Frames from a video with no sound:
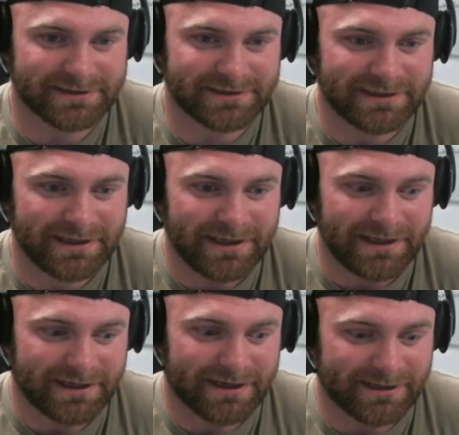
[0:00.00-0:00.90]
And
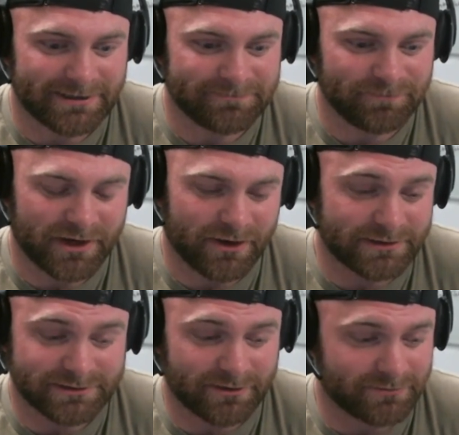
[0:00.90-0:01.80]

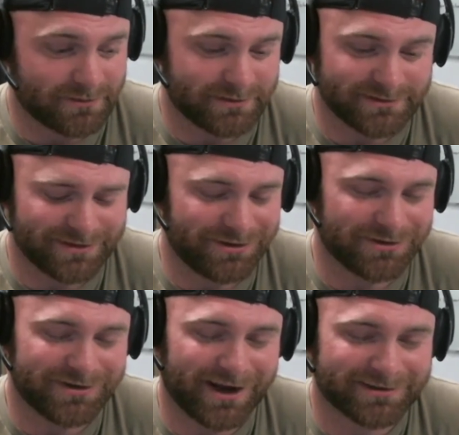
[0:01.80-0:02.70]
so you're
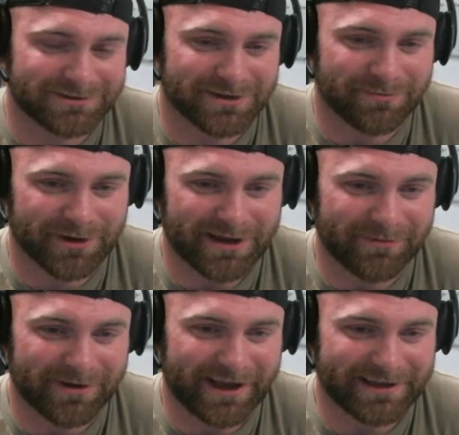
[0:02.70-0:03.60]
a doctor, so I'm
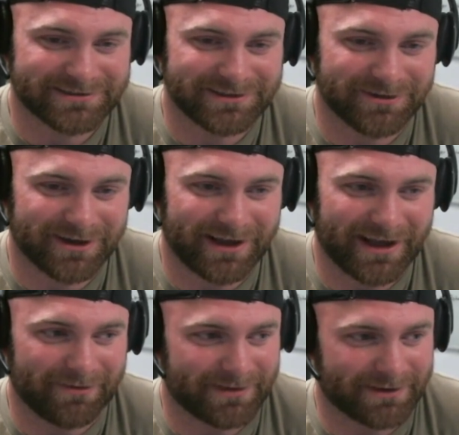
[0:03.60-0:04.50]
gonna ask you. I
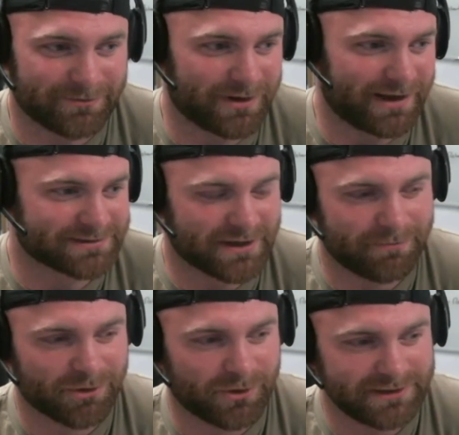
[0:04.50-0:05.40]
want to ask a
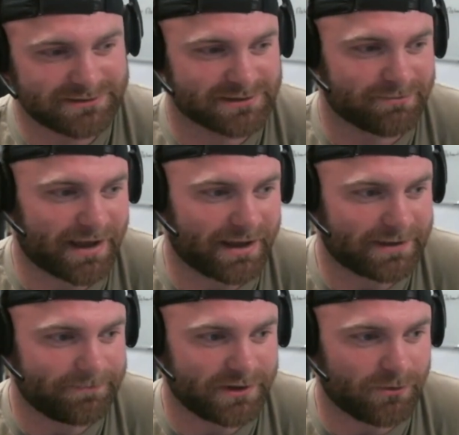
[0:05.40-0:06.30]
couple questions about
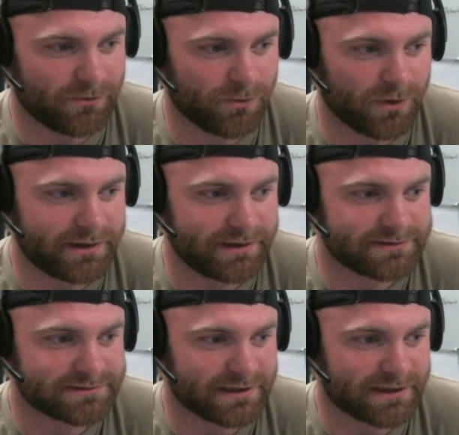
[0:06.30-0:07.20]
it.
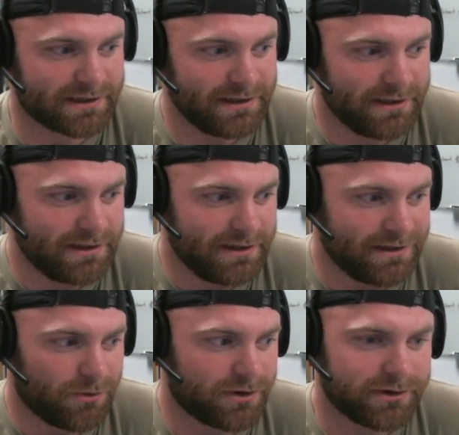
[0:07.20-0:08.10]

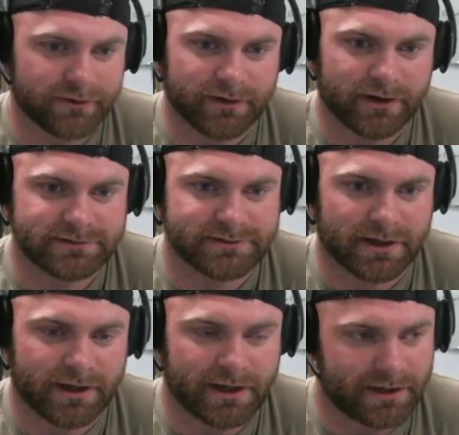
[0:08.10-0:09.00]
What are your thoughts
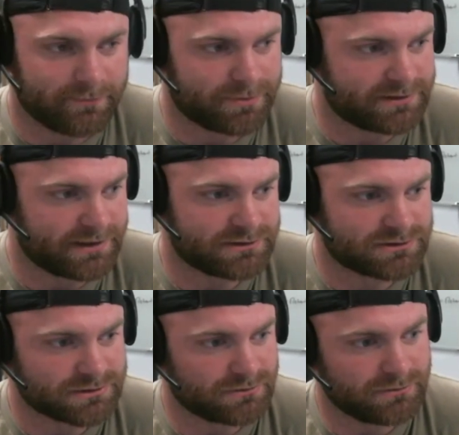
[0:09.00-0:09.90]
on a
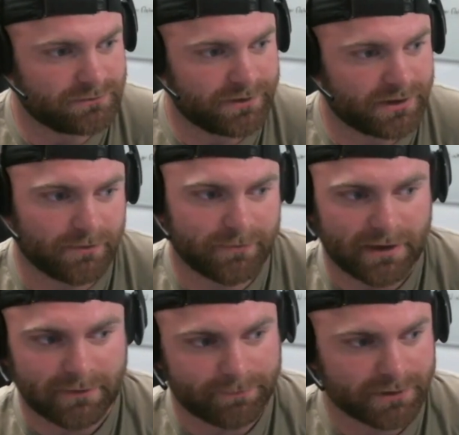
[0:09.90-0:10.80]
potential,
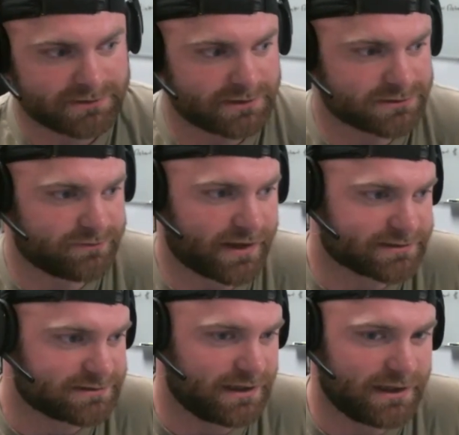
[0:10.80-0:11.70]
maybe a potential
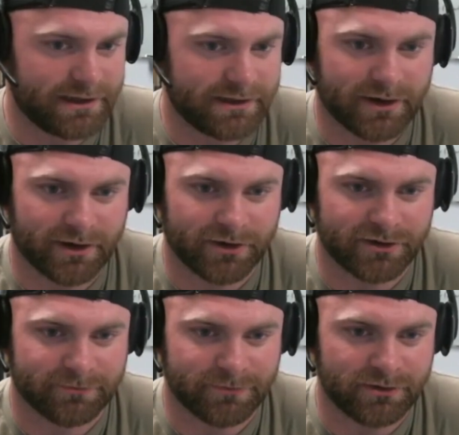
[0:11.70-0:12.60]
vaccine,
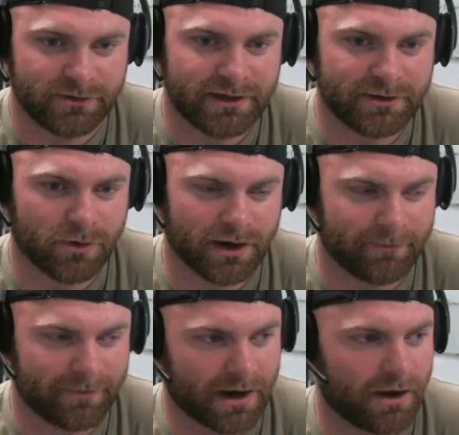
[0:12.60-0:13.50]
herd immunity? I
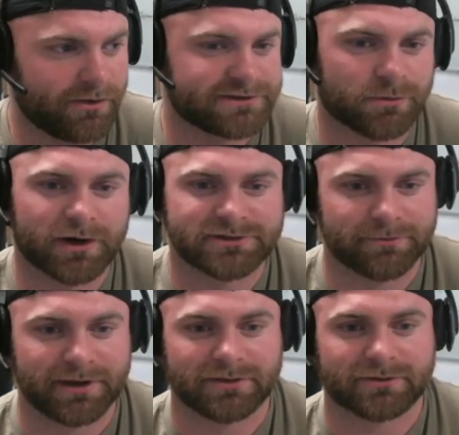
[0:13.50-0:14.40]
mean, all these words are
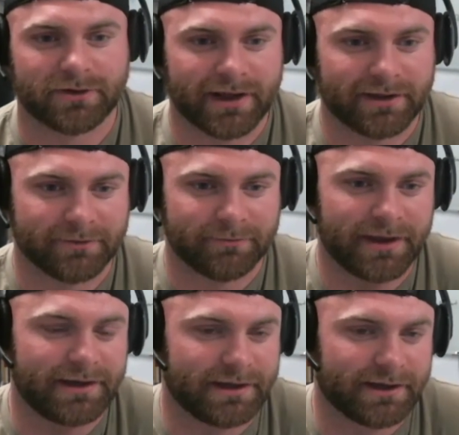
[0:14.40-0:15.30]
being thrown out in the
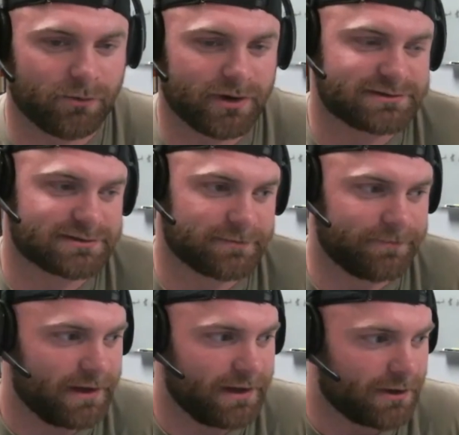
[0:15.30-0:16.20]
media. What
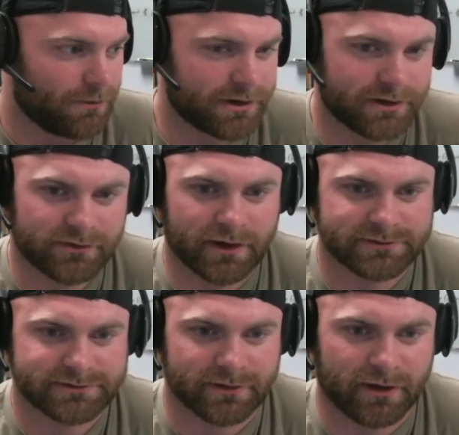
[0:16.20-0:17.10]
are your
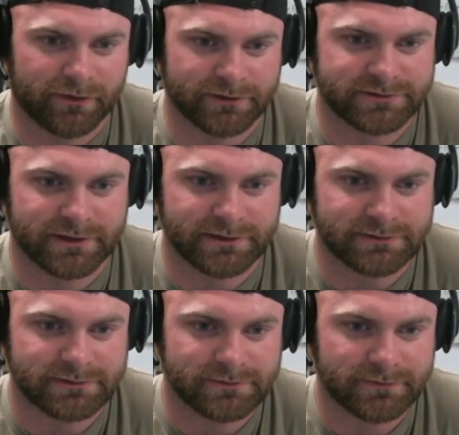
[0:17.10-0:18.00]
thoughts on all those things?